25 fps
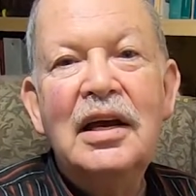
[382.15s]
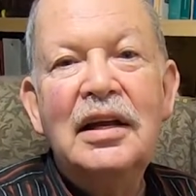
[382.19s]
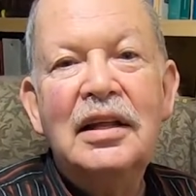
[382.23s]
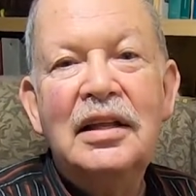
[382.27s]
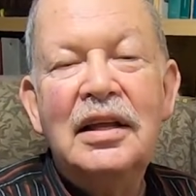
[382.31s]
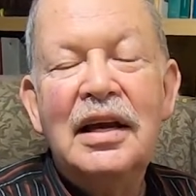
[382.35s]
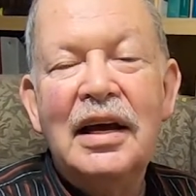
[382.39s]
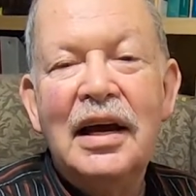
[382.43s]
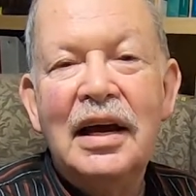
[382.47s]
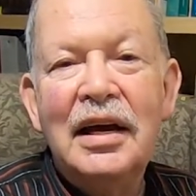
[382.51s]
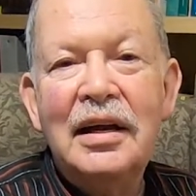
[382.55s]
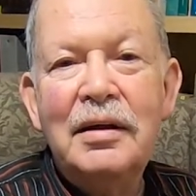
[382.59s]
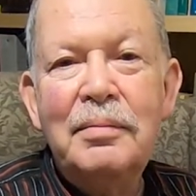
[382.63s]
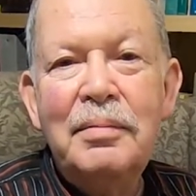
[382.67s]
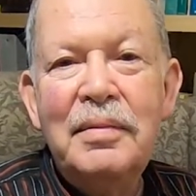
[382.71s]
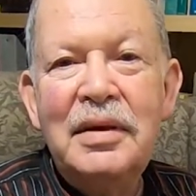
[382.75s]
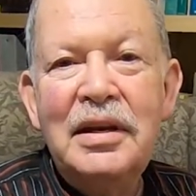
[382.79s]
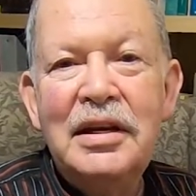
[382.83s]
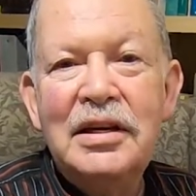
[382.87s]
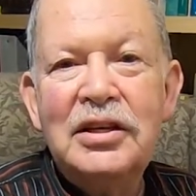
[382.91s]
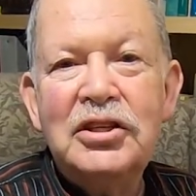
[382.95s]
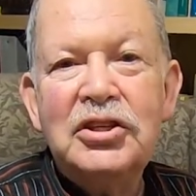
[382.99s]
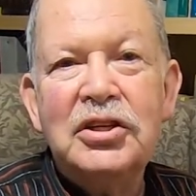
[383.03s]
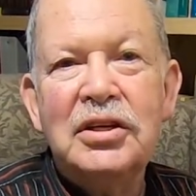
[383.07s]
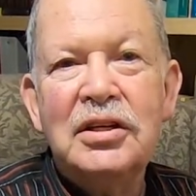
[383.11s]
The
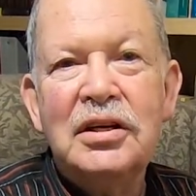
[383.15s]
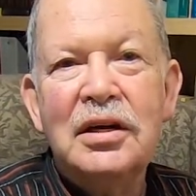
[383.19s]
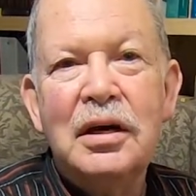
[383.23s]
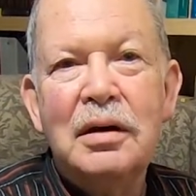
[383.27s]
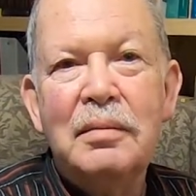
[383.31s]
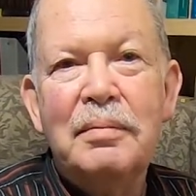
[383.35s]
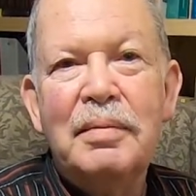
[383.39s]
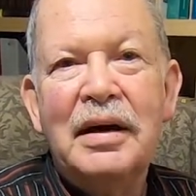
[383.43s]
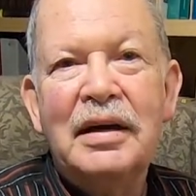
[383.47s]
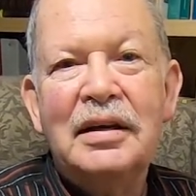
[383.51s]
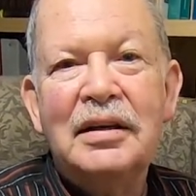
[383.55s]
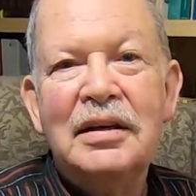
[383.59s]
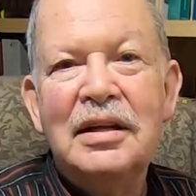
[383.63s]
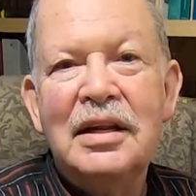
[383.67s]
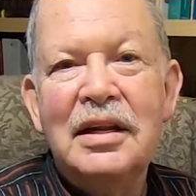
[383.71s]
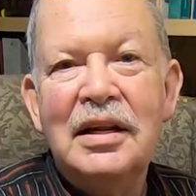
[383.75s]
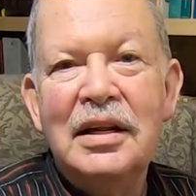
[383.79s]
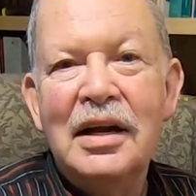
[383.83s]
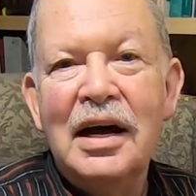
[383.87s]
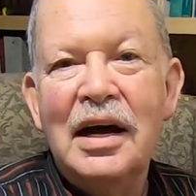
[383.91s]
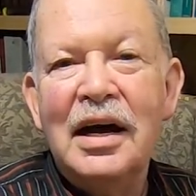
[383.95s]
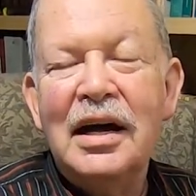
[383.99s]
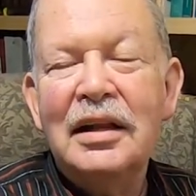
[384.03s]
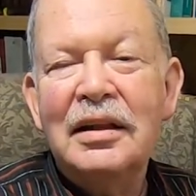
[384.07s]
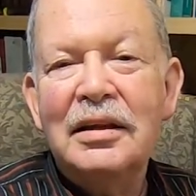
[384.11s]
admonition about
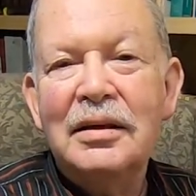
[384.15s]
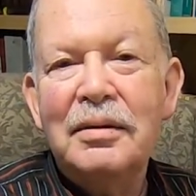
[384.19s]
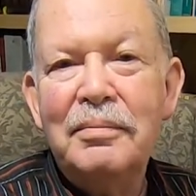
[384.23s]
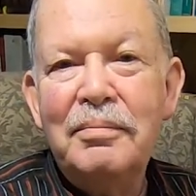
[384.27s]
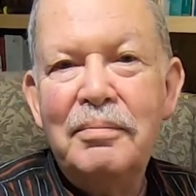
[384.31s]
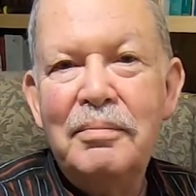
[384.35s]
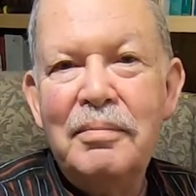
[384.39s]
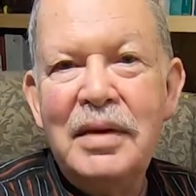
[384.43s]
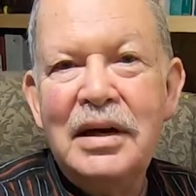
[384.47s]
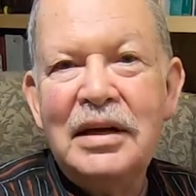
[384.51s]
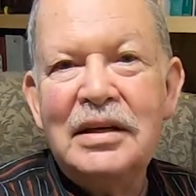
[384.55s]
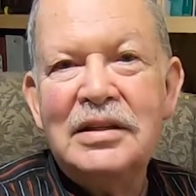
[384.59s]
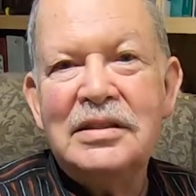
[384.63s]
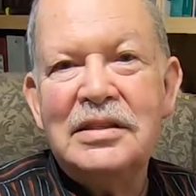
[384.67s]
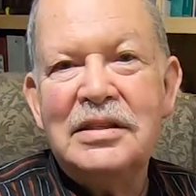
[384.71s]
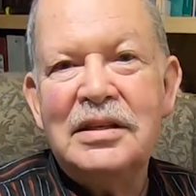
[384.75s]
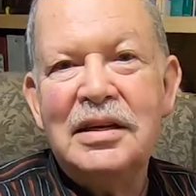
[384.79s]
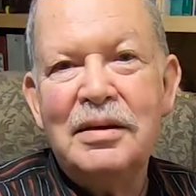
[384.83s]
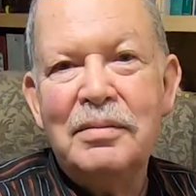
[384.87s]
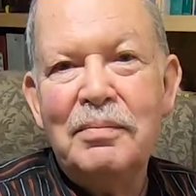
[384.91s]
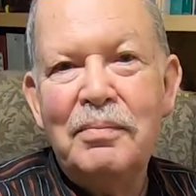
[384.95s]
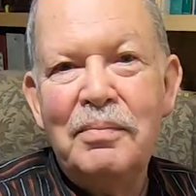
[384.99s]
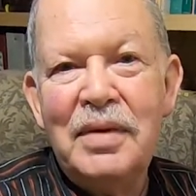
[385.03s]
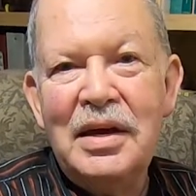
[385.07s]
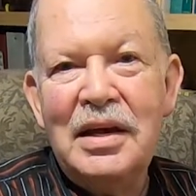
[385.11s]
not
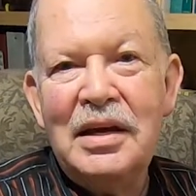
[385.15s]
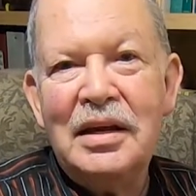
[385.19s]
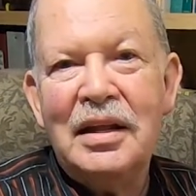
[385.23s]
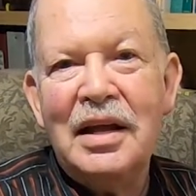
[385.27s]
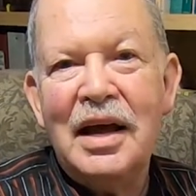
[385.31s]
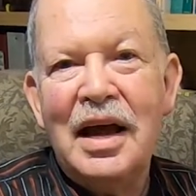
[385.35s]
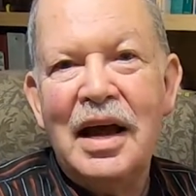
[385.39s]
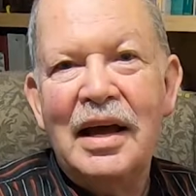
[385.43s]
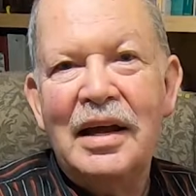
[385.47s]
mixing meat